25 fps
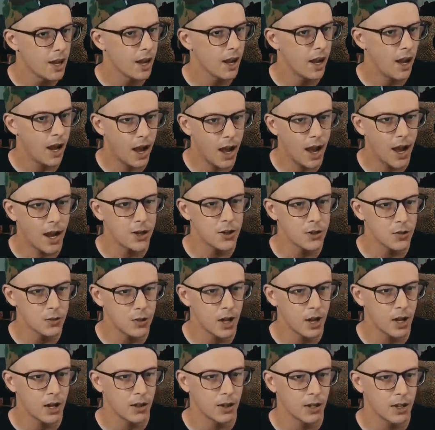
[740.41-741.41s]
I do
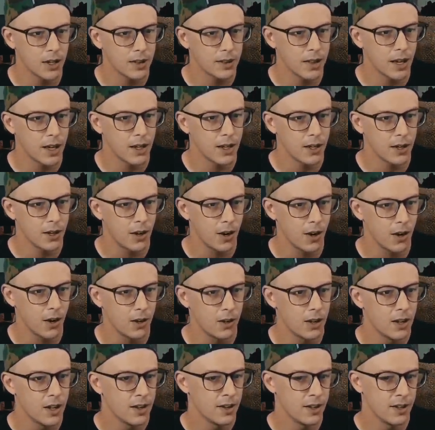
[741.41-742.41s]
not like that at all.
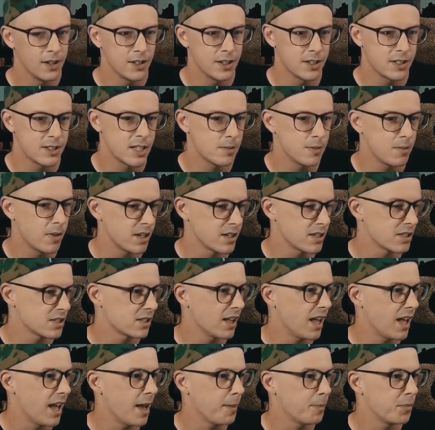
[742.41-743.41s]
Then you see my
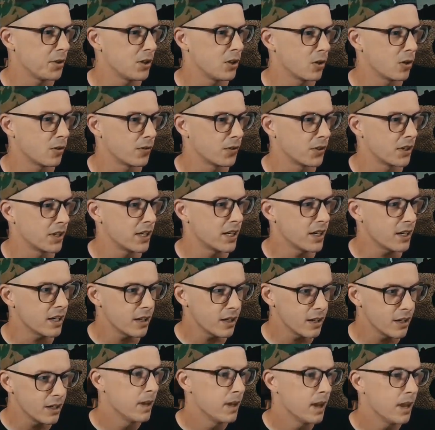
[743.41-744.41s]
slappy over
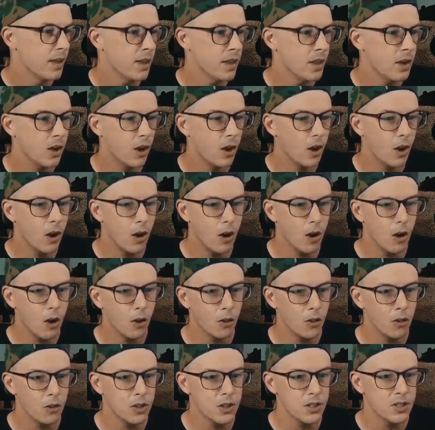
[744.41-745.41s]
here, and then all
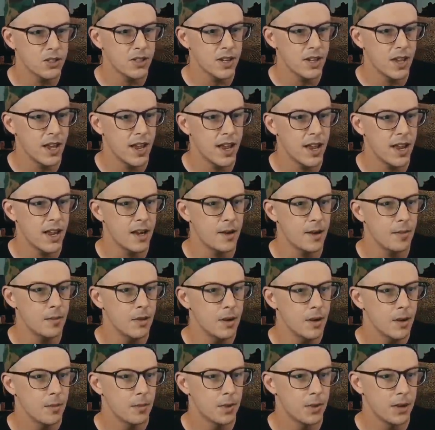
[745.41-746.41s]
the same
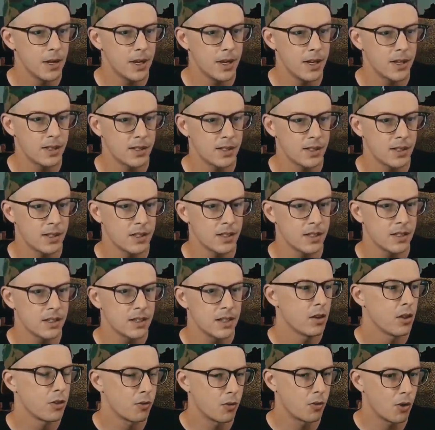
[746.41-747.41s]
pieces,
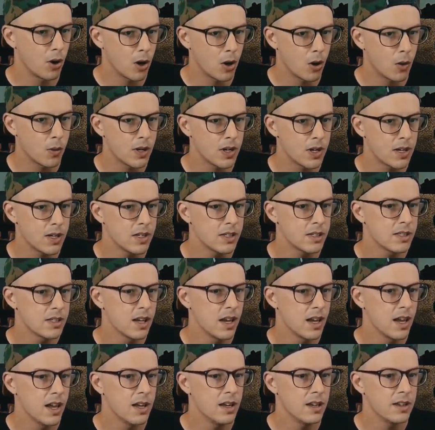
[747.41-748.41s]
throwies,
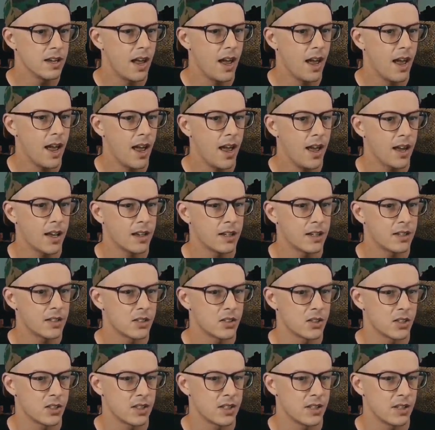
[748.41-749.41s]
and tags,
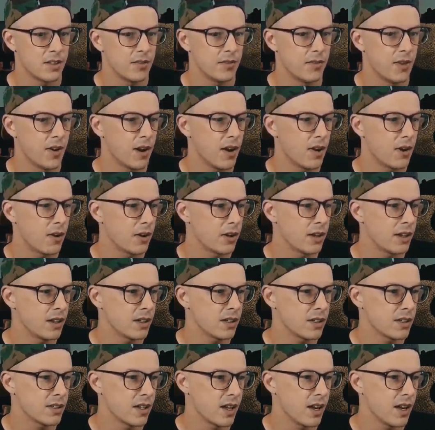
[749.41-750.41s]
just at varying
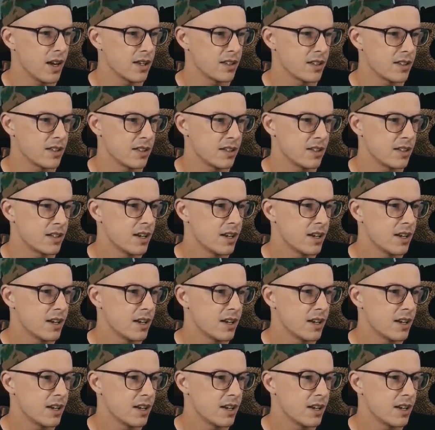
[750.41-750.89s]
sizes.